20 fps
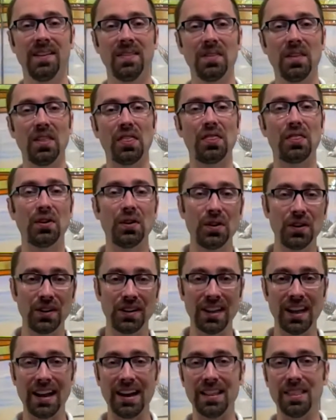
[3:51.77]
The third
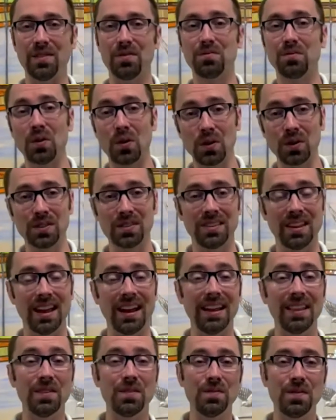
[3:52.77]
day, the fourth
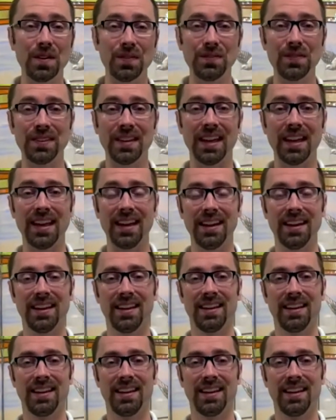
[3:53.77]
day, the fifth day.